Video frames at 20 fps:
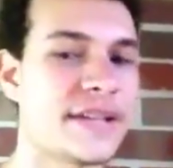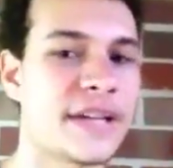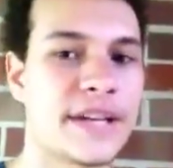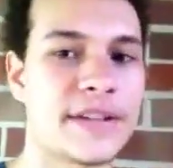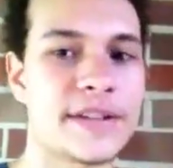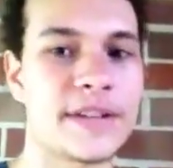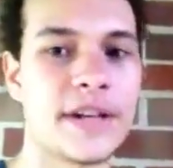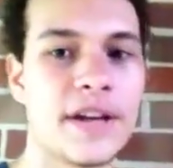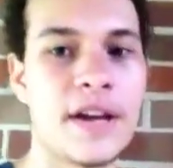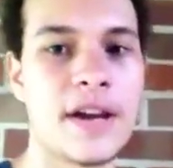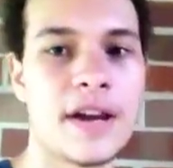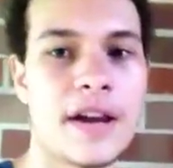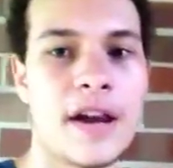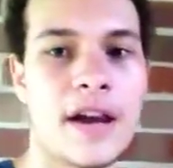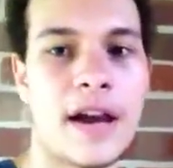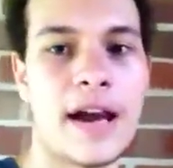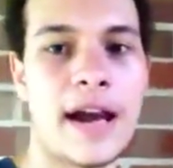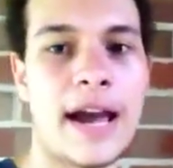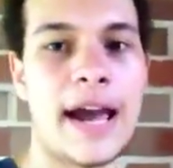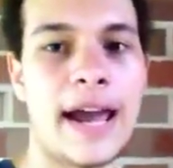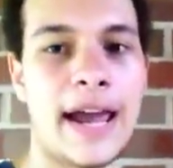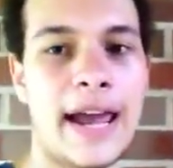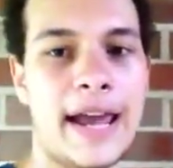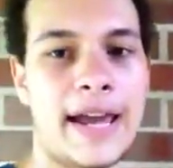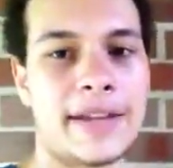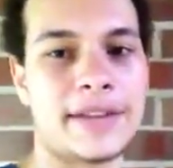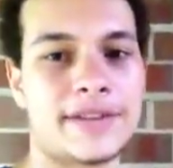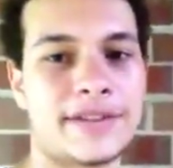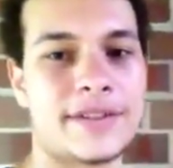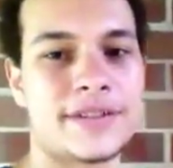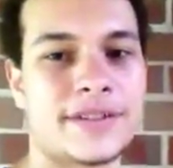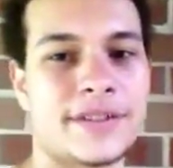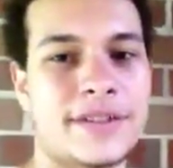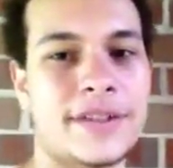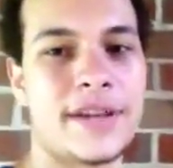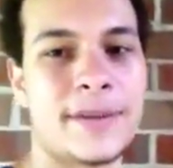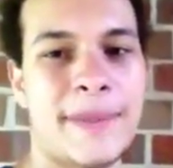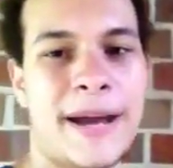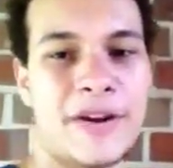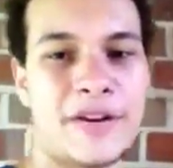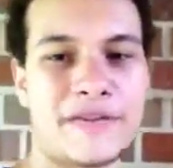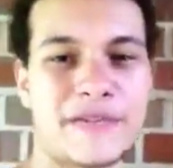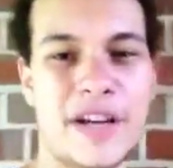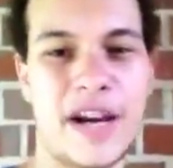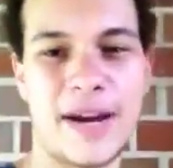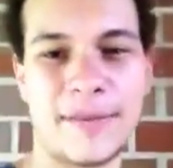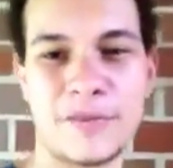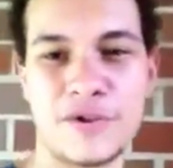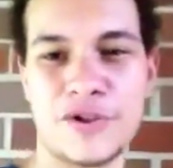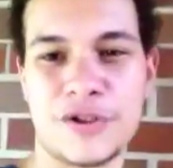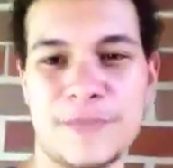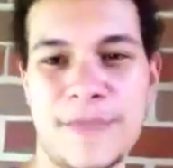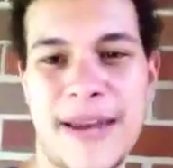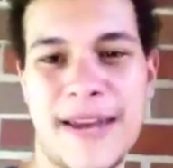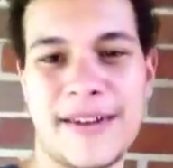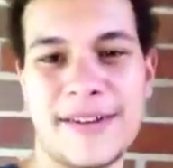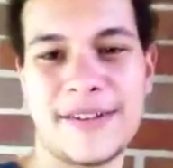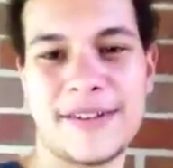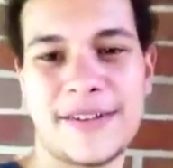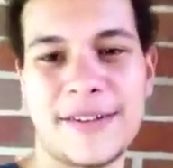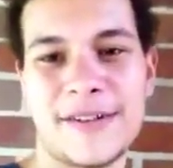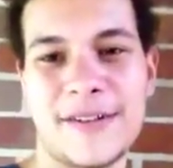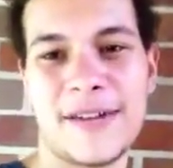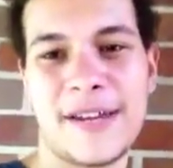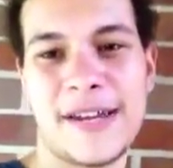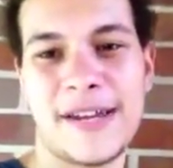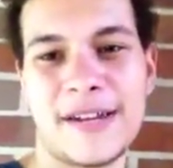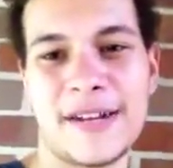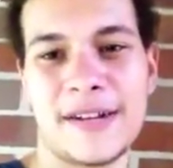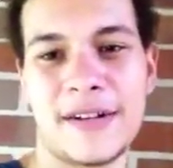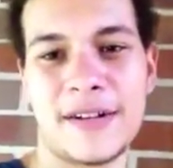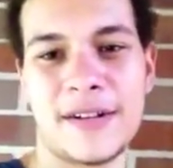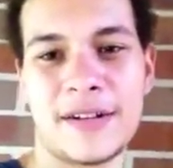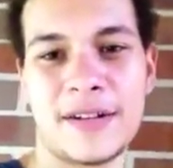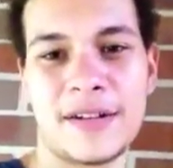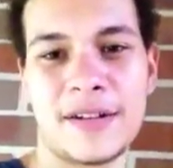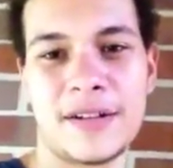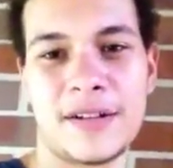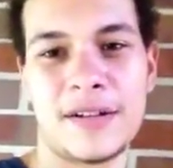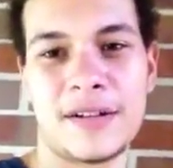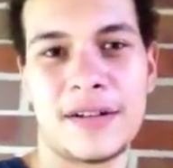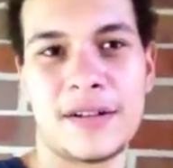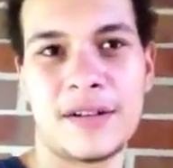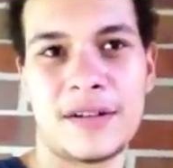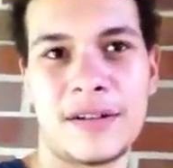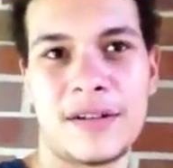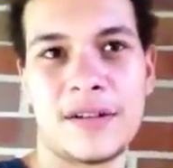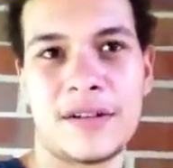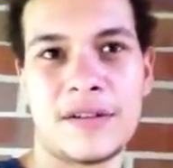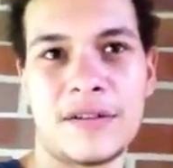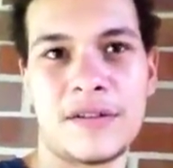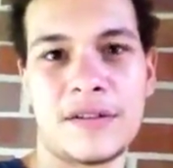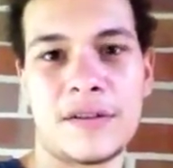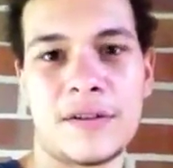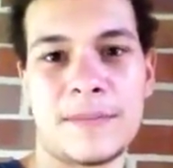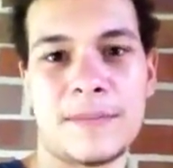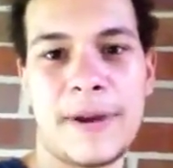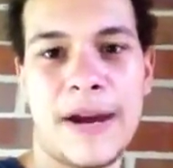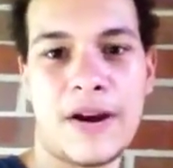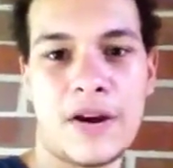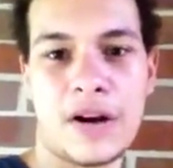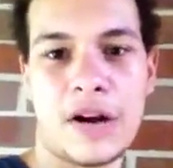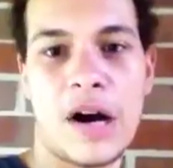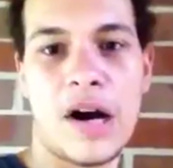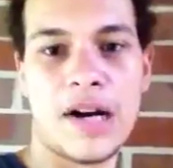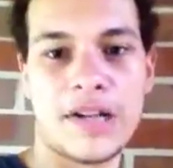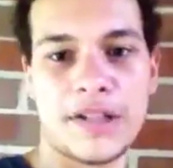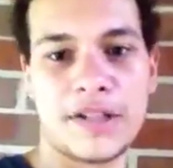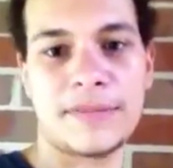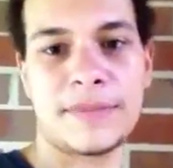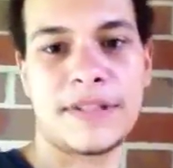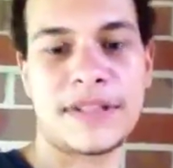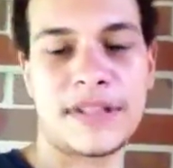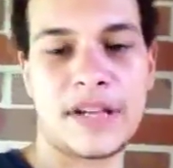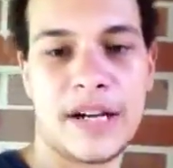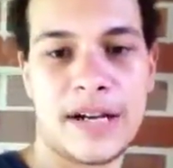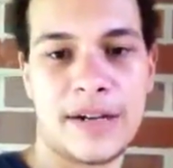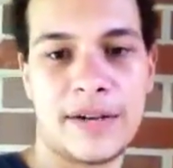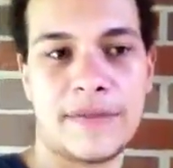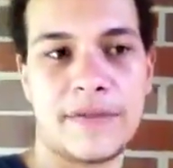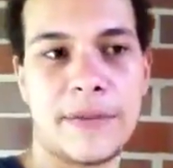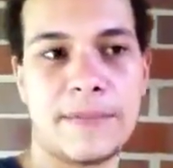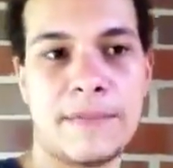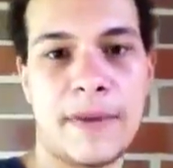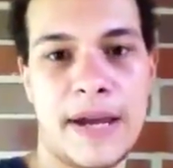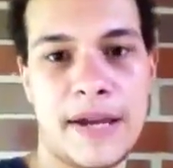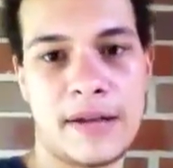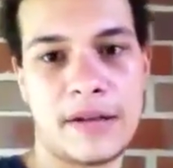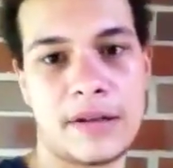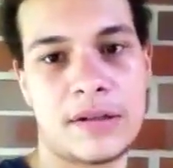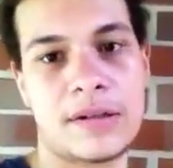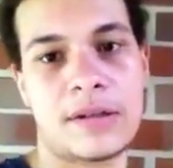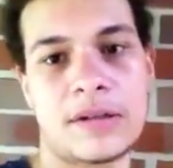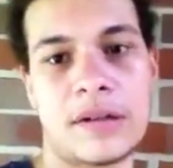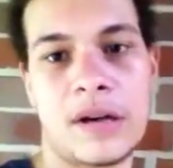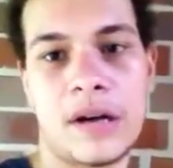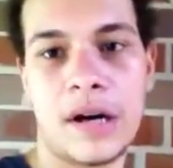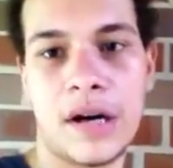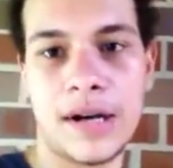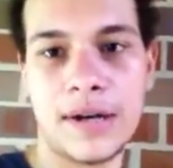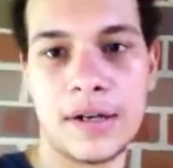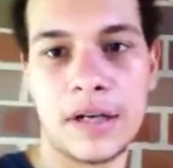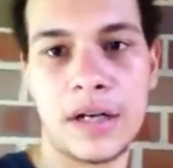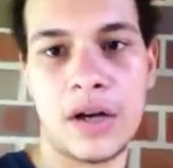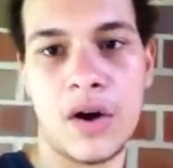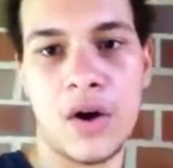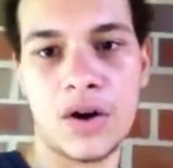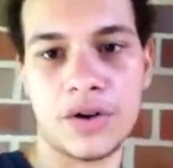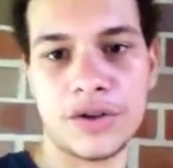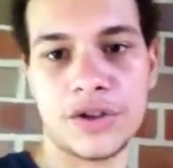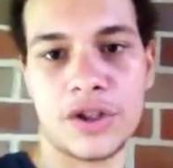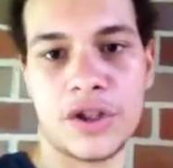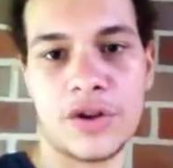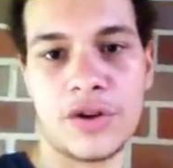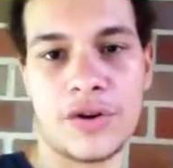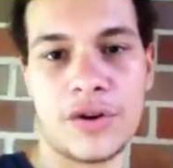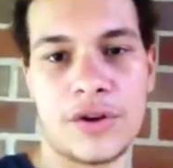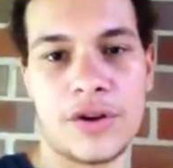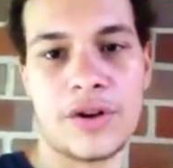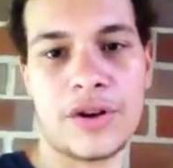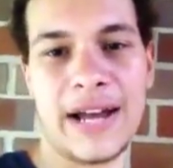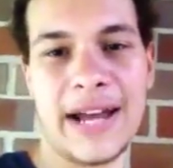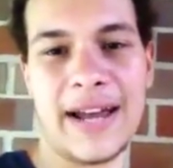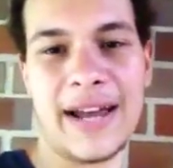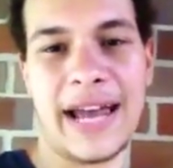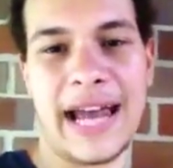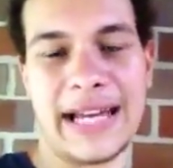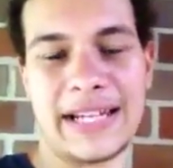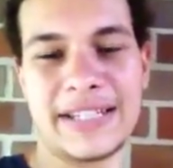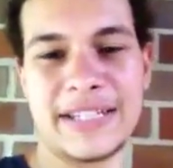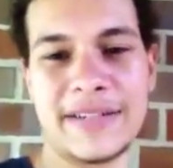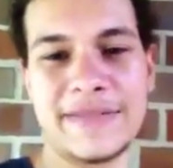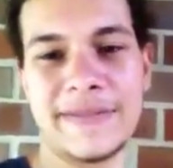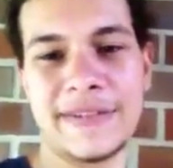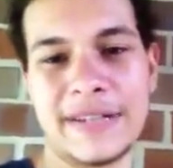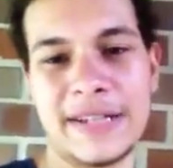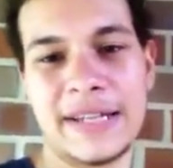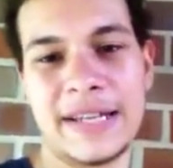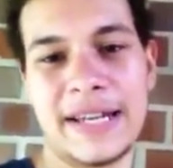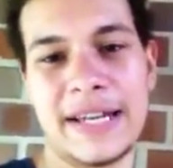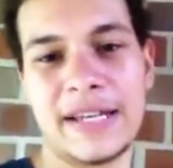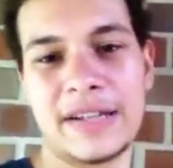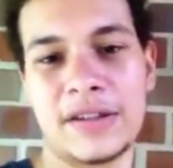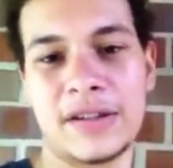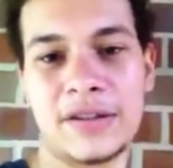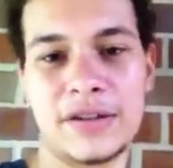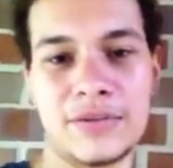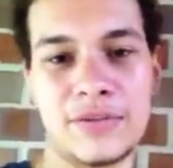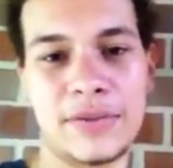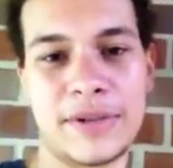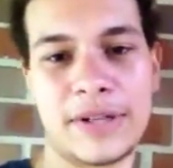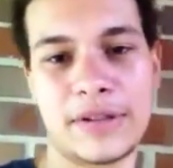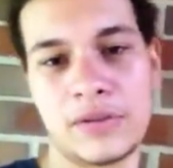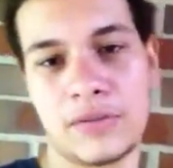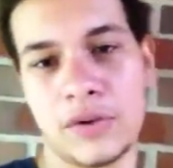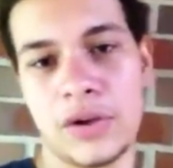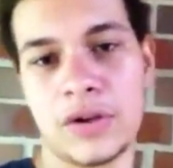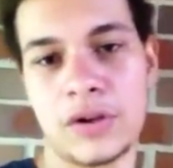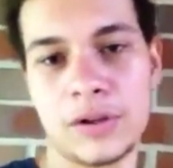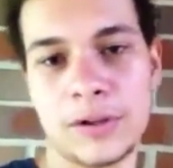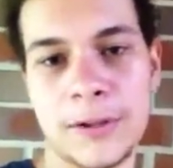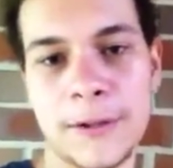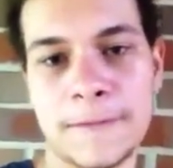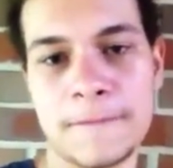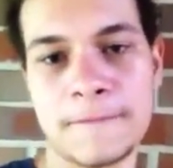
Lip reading: it. And the amount of time you spend in the paracosm is kind of dependent on also your activity in the real world.